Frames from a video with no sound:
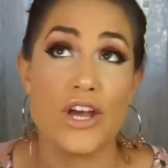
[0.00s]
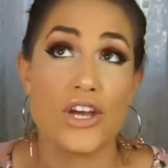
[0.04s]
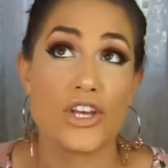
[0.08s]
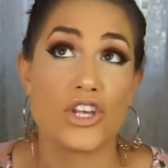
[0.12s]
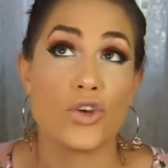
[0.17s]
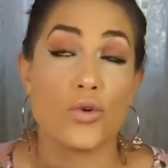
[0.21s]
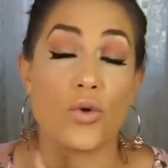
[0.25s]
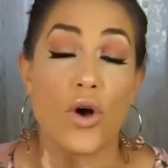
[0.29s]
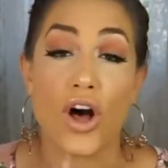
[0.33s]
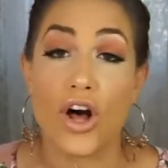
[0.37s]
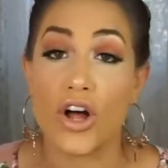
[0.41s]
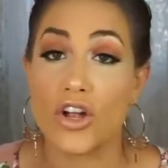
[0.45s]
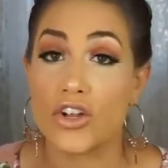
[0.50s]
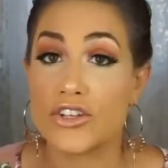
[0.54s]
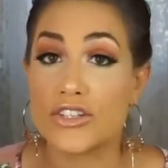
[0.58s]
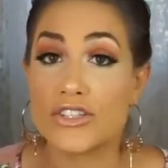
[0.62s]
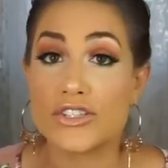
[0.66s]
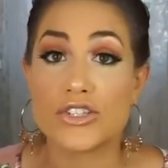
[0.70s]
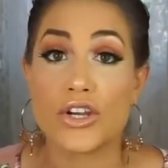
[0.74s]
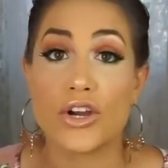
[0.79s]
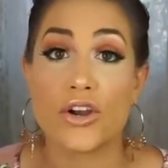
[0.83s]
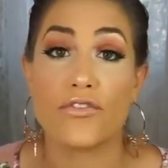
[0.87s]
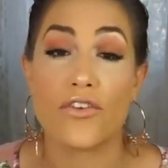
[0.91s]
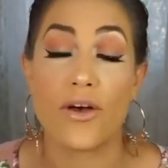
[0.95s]
You all
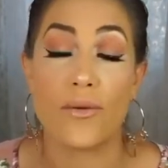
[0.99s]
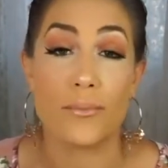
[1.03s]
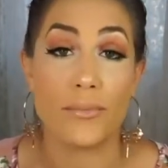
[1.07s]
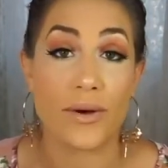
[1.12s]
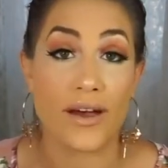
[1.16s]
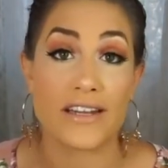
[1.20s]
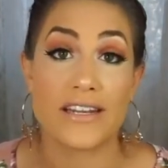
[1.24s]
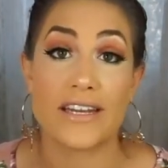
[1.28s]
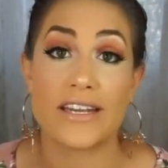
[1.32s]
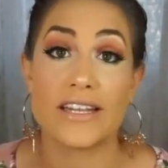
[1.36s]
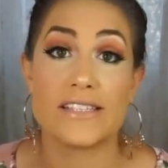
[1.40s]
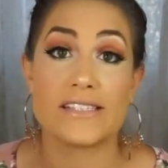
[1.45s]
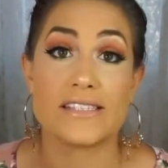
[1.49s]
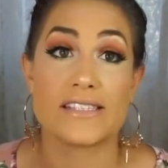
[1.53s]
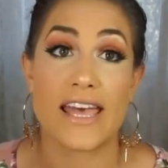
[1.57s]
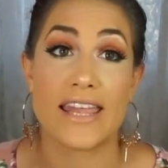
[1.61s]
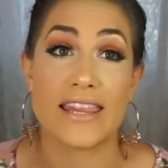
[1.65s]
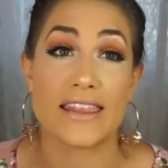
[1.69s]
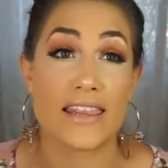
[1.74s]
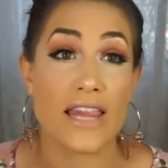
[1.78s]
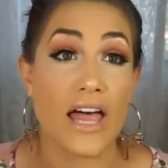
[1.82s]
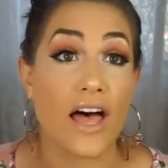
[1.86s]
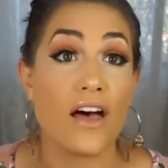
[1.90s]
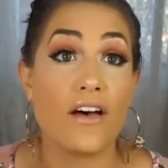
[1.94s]
deserve abundance
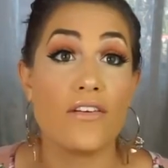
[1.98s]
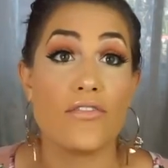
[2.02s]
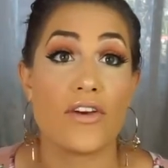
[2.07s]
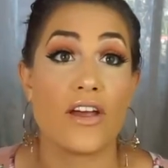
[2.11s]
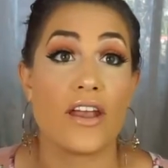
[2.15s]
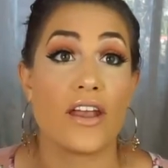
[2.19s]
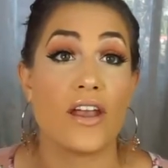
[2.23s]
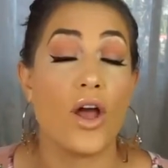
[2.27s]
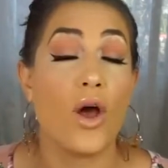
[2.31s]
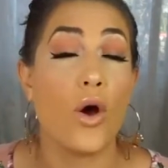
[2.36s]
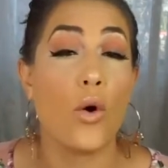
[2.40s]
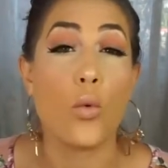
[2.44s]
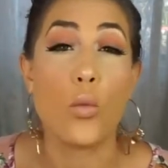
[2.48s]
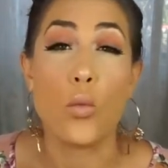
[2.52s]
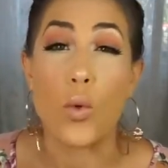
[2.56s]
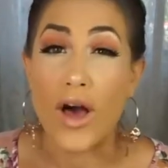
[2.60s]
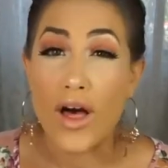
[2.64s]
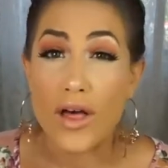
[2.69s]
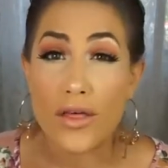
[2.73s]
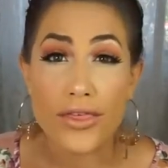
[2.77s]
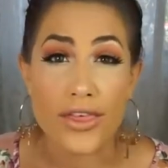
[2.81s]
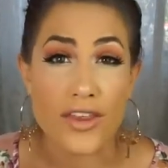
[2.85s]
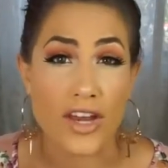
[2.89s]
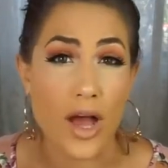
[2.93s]
and love and
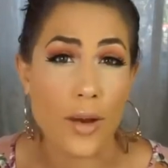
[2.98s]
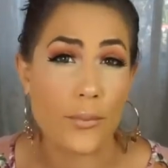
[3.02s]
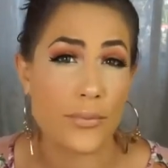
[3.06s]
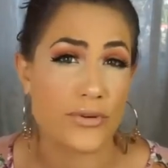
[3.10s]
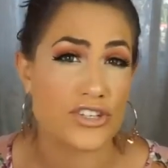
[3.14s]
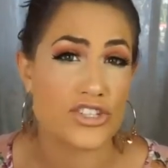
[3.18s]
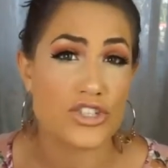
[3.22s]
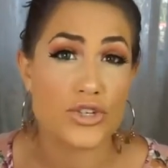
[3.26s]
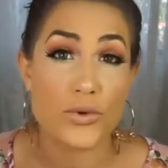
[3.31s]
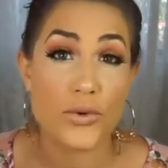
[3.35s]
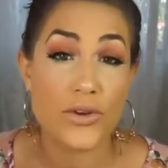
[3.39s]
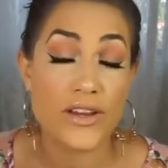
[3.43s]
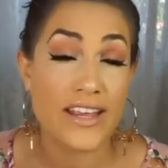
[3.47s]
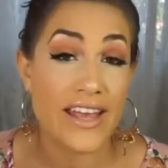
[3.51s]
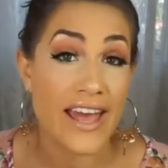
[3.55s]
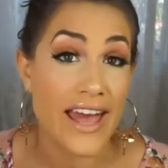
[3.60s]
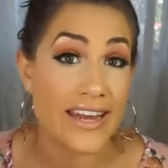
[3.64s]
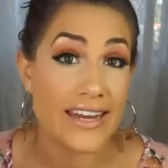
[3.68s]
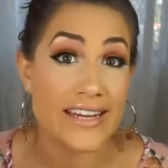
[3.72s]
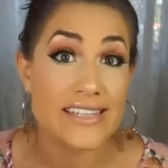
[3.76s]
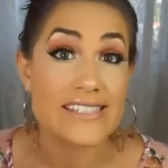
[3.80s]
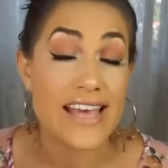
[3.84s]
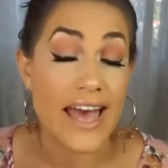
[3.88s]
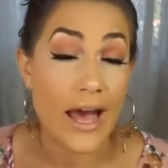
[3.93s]
wealth and opportunity,
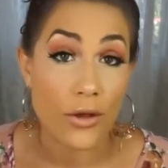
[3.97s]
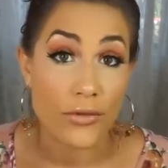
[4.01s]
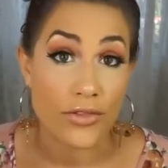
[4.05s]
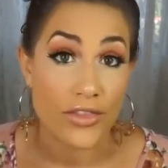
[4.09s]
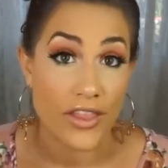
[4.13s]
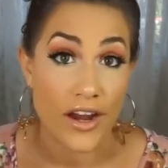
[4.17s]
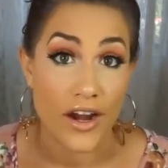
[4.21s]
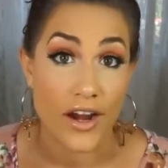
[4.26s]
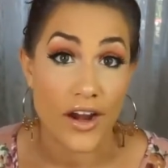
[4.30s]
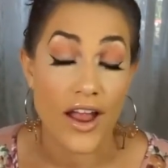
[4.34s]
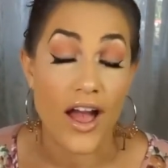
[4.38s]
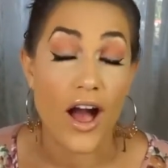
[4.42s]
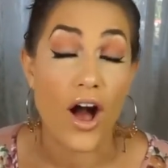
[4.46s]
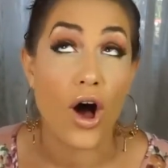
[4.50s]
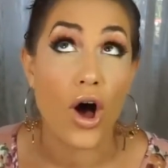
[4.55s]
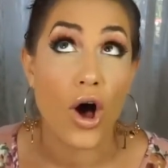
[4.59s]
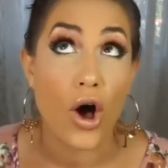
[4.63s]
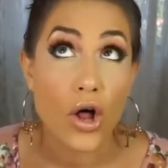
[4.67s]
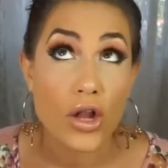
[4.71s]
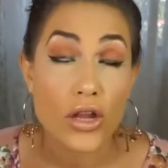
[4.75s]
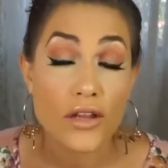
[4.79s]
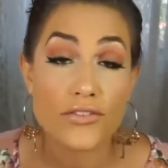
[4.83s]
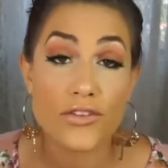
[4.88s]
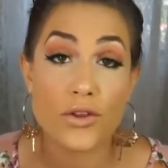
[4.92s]
and it's out there.
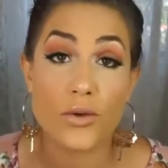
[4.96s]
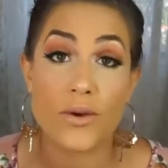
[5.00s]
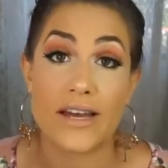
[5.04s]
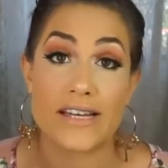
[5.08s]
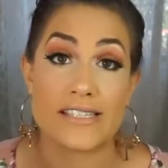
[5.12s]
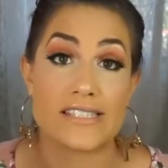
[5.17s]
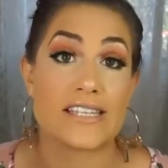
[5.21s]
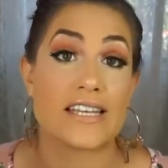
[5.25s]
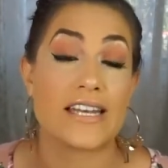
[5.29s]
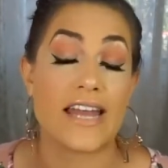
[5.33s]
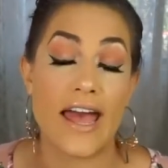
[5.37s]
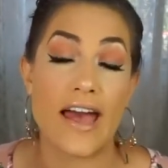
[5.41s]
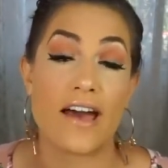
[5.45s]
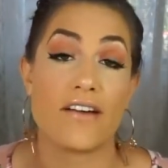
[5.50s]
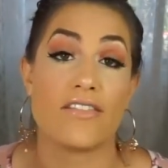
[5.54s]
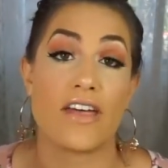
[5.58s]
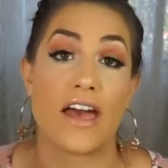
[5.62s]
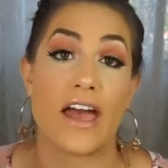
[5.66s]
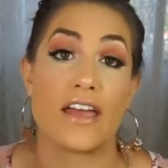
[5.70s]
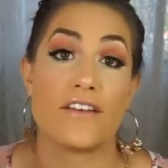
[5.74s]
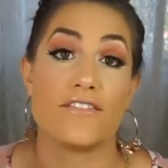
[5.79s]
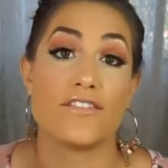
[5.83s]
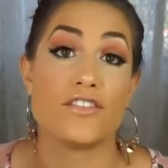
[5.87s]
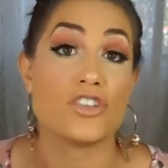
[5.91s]
All of you guys can have
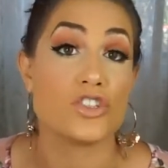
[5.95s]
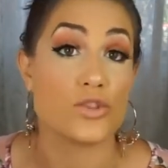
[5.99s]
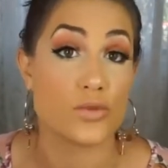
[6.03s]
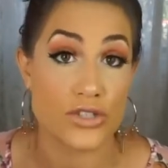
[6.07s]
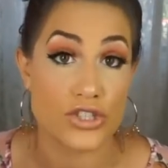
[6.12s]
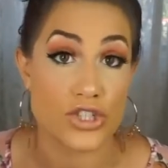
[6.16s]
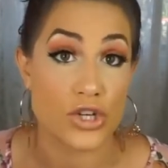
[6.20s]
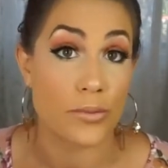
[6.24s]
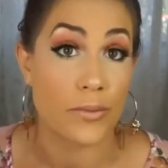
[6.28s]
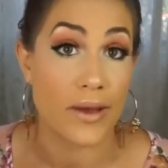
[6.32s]
that if you switch